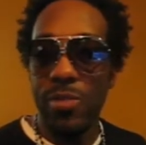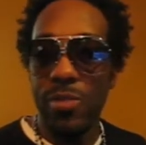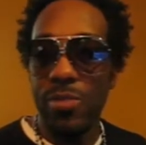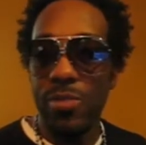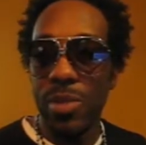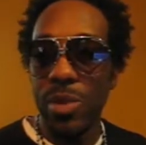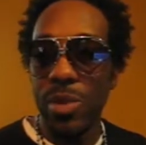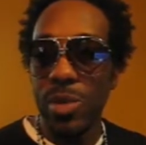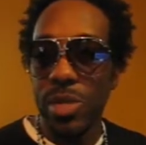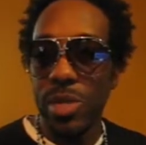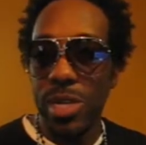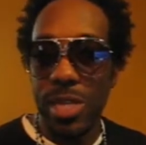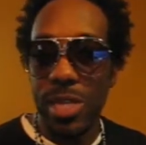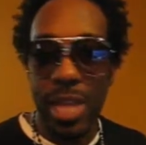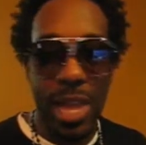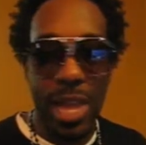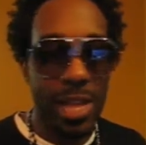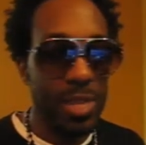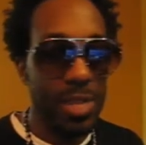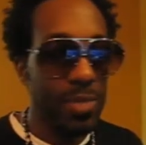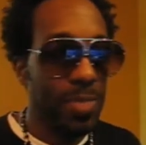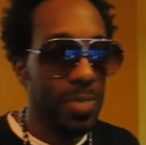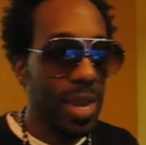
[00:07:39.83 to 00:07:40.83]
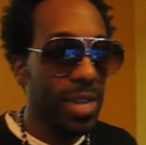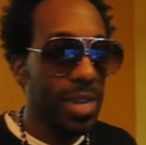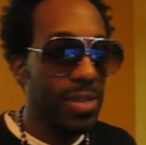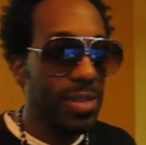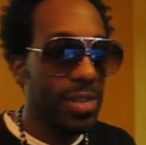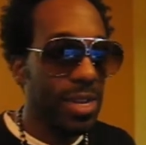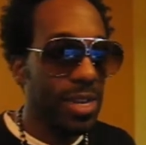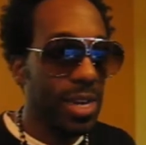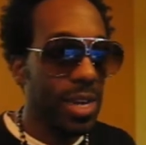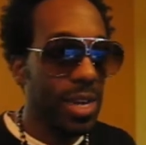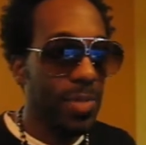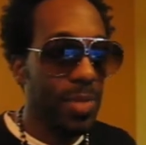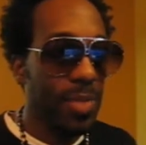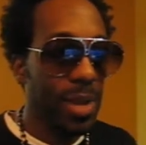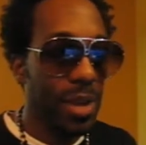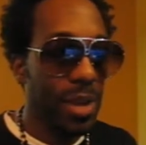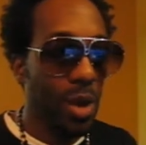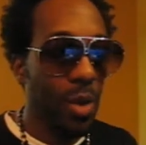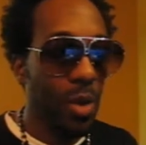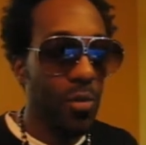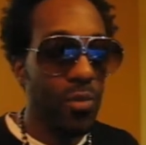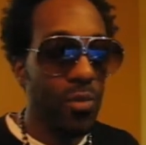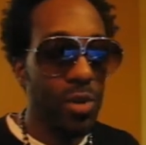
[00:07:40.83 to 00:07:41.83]
of music that has basically
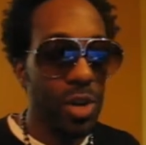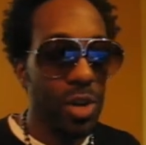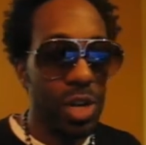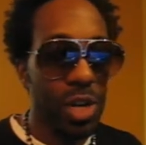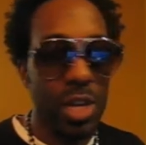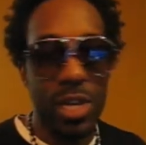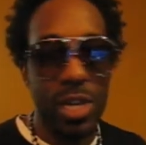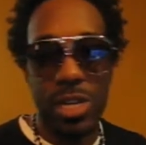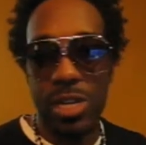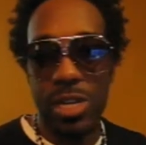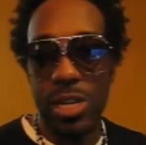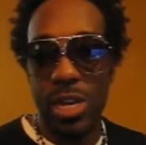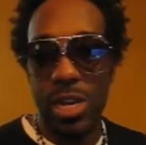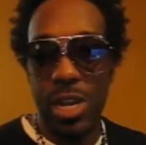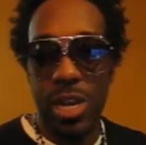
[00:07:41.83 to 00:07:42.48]
been overlooked